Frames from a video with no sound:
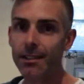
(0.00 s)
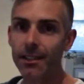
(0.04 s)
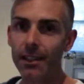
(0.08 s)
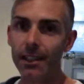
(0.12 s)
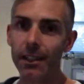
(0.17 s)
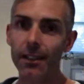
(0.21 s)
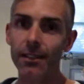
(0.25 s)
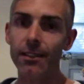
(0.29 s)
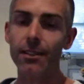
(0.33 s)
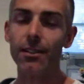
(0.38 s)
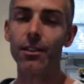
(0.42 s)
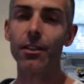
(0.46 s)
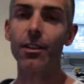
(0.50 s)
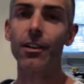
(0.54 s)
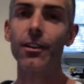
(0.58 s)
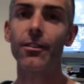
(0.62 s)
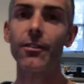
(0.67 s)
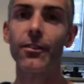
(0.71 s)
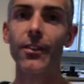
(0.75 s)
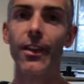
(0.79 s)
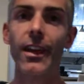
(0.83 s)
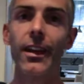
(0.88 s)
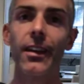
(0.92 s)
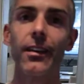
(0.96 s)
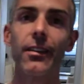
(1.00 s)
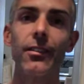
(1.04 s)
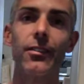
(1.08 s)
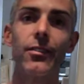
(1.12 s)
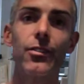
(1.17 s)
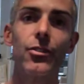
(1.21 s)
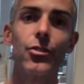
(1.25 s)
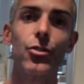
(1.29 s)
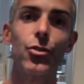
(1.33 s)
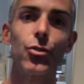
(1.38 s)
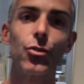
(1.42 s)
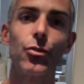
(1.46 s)
things that I
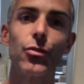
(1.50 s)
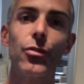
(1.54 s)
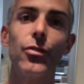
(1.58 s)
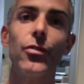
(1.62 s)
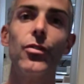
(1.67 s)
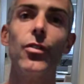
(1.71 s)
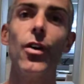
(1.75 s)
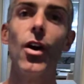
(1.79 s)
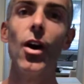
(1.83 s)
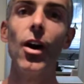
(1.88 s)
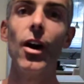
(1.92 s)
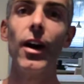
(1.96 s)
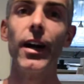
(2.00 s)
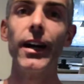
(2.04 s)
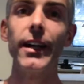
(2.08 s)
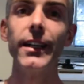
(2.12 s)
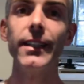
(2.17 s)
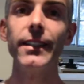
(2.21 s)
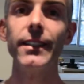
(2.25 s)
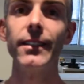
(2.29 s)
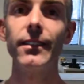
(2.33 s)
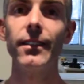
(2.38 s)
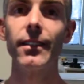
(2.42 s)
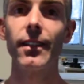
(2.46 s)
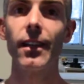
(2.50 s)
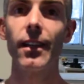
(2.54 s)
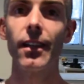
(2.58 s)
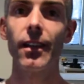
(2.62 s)
found to find